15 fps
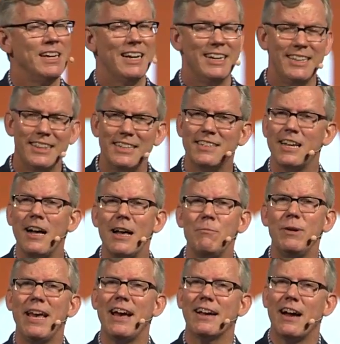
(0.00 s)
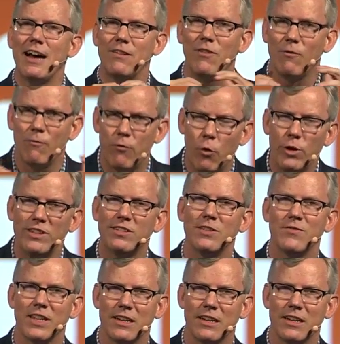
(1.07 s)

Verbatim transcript: And at the time, we had kind of a voice of